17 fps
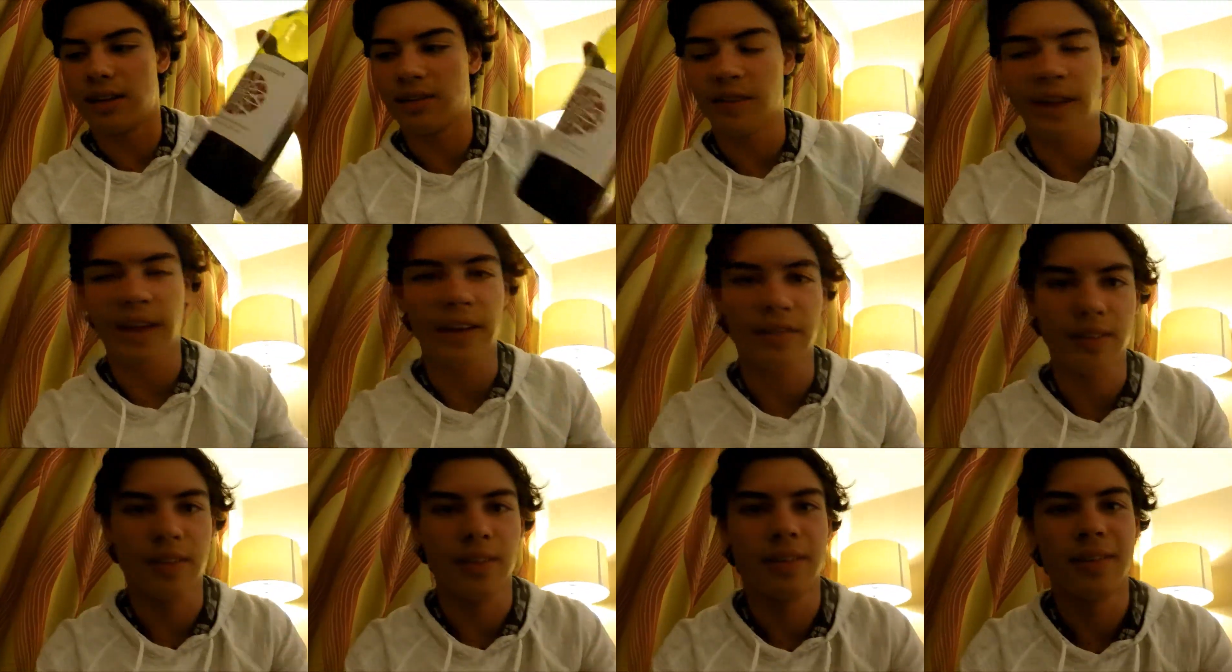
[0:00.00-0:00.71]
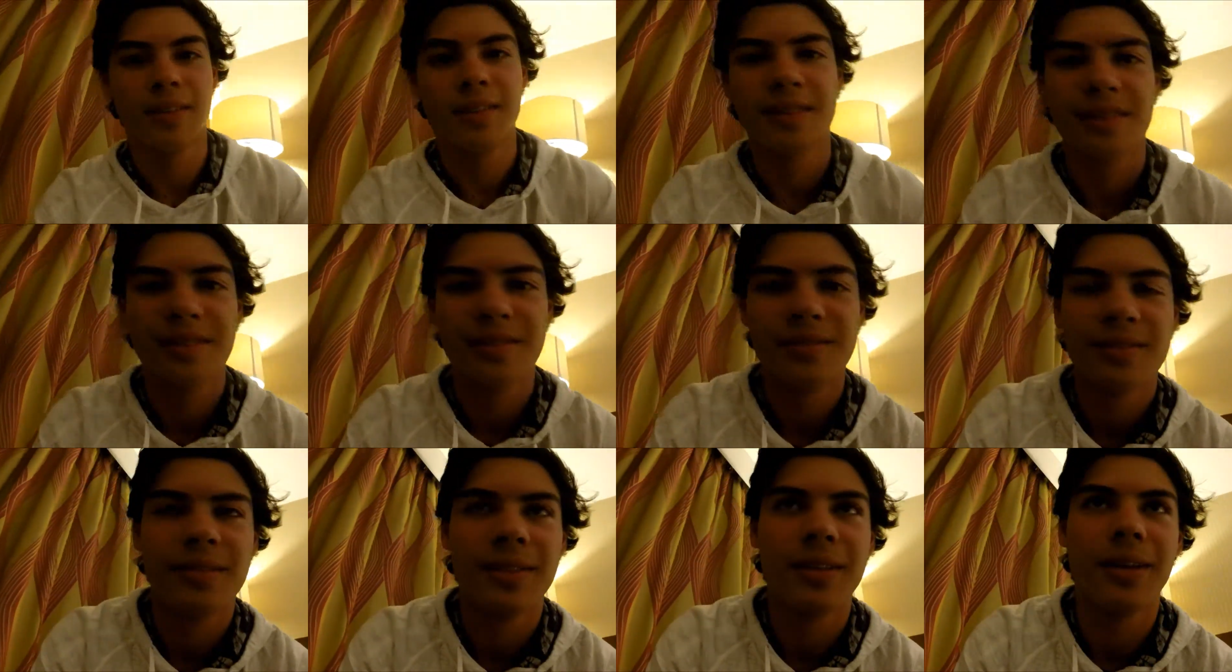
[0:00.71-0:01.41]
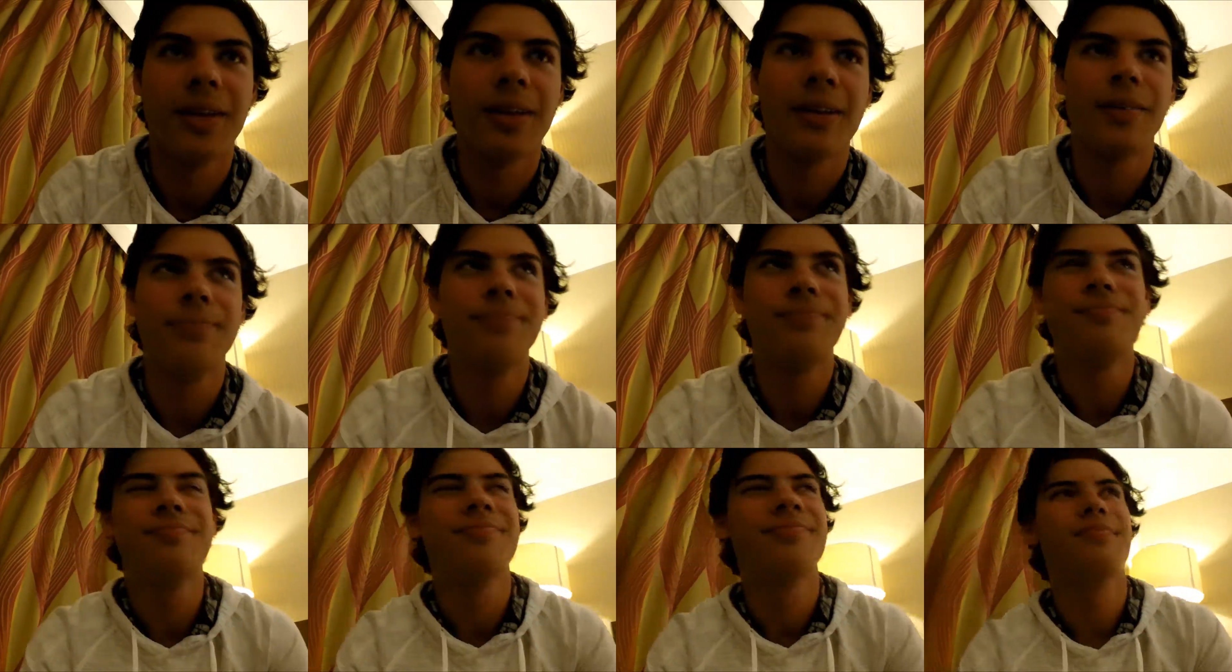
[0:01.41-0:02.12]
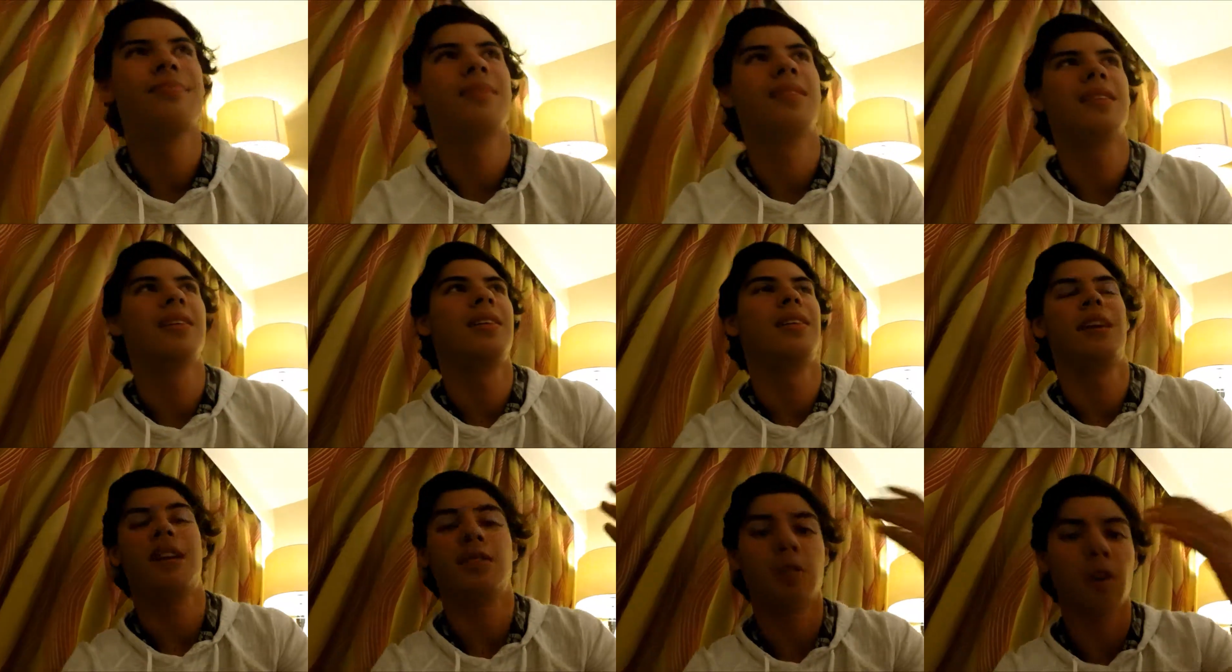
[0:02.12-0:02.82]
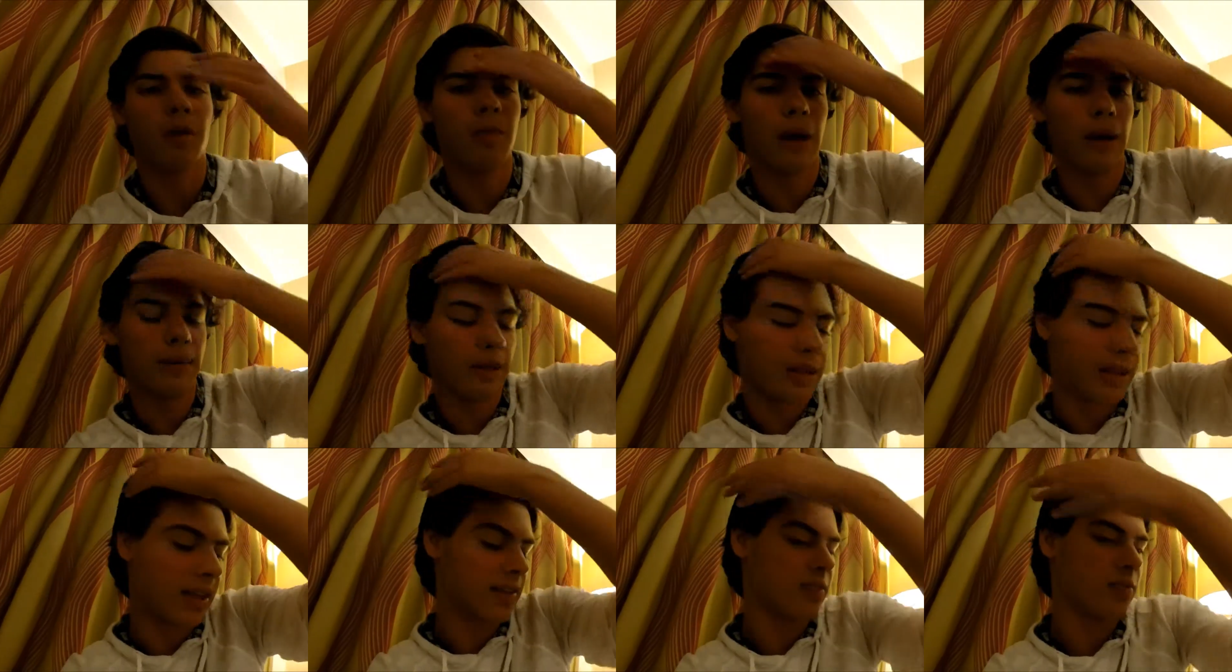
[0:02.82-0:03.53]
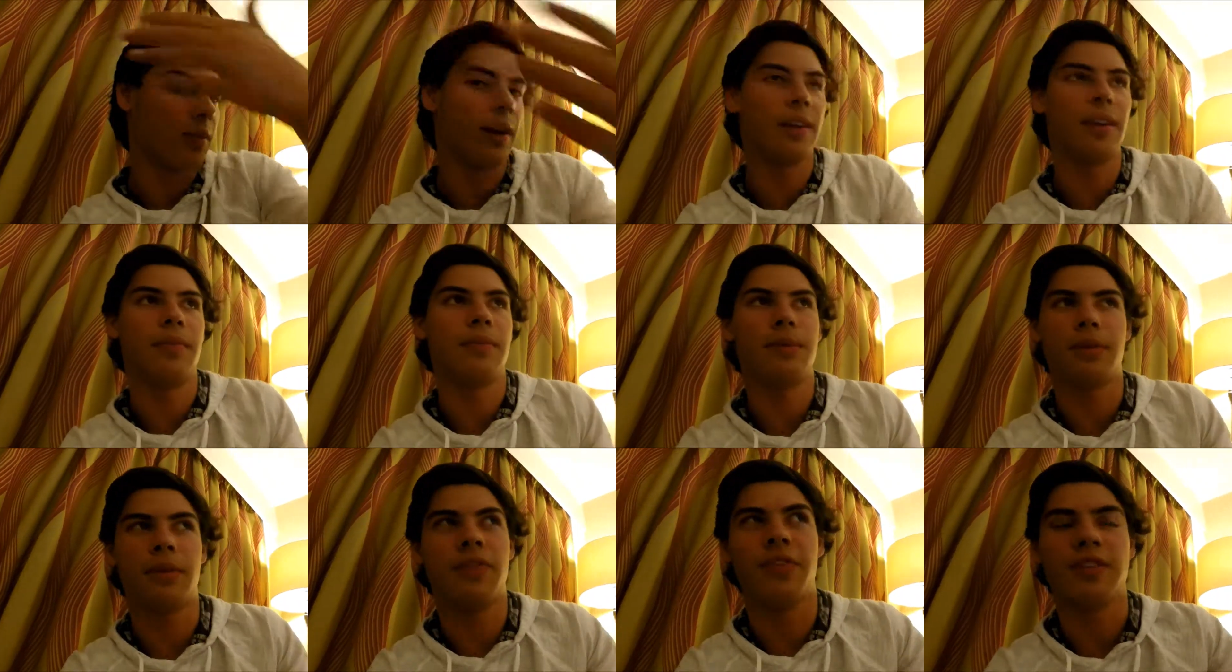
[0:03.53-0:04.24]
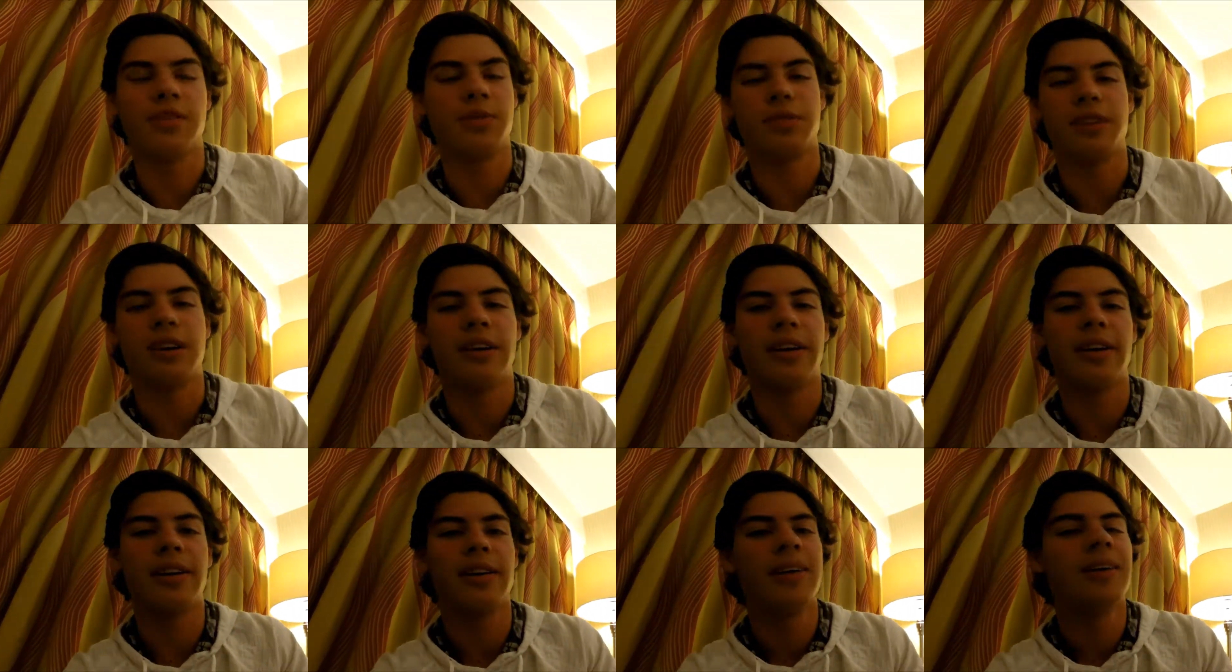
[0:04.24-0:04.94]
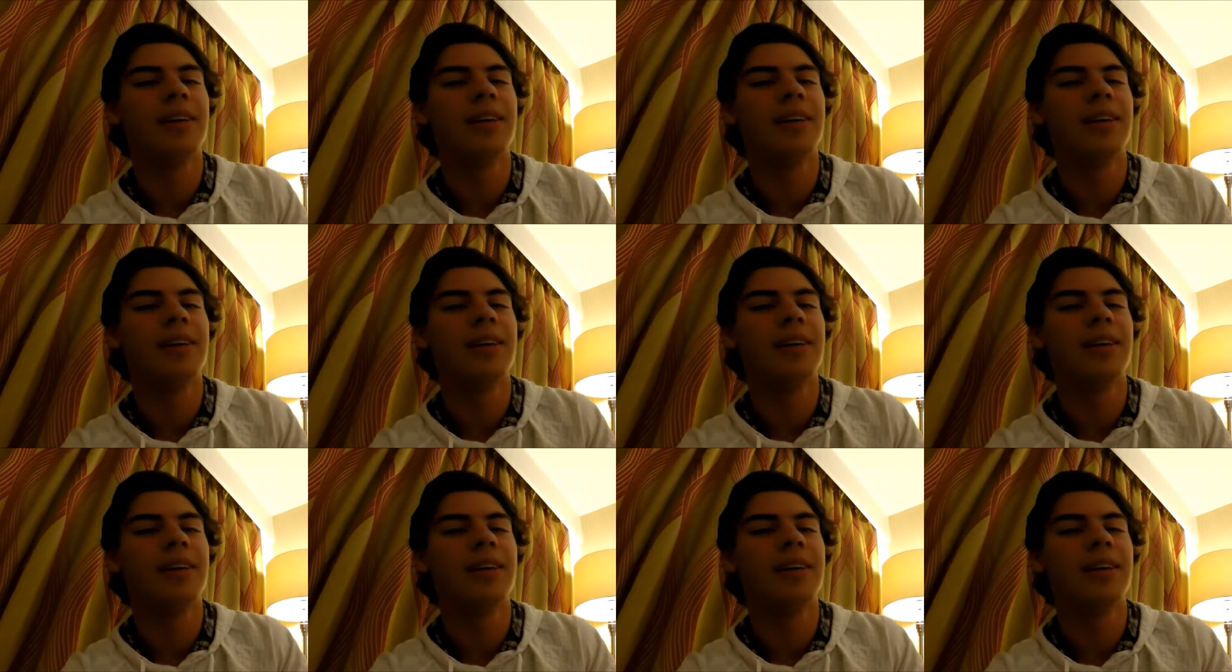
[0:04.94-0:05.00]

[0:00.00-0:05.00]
If I have an adult buy me a glass of wine, me and my friends were sharing.